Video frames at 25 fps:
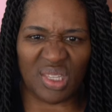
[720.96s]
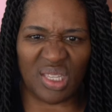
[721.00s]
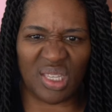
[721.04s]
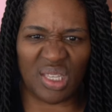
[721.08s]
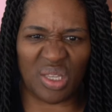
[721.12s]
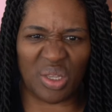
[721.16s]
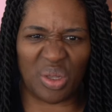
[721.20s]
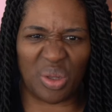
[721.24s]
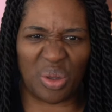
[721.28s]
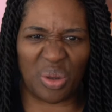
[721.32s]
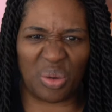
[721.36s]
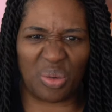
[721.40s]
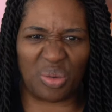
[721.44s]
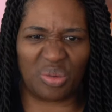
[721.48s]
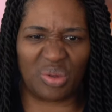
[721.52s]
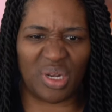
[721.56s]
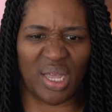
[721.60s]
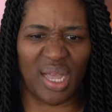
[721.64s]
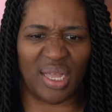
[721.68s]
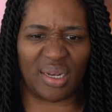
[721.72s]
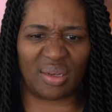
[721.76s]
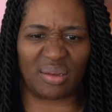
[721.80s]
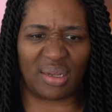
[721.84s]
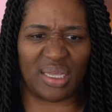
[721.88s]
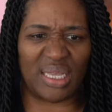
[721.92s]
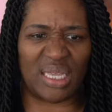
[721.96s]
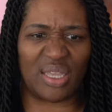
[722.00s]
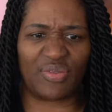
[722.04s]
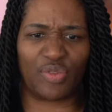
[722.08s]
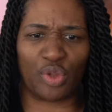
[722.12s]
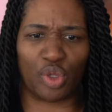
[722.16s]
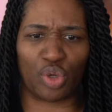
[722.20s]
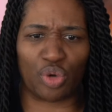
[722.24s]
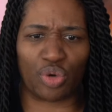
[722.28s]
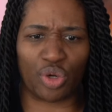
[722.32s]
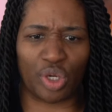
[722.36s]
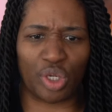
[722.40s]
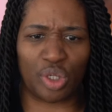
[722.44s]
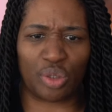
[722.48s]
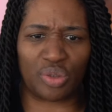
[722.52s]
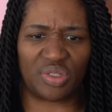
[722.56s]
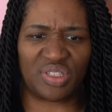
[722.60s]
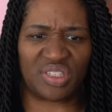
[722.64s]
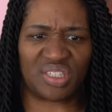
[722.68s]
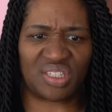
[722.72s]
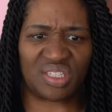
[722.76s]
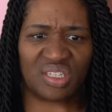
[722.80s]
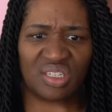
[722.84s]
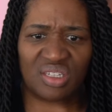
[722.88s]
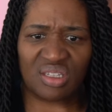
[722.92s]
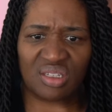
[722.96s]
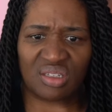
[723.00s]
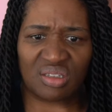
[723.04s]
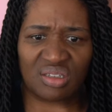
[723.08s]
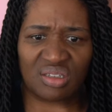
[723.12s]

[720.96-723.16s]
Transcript: Ew, not evil brutes.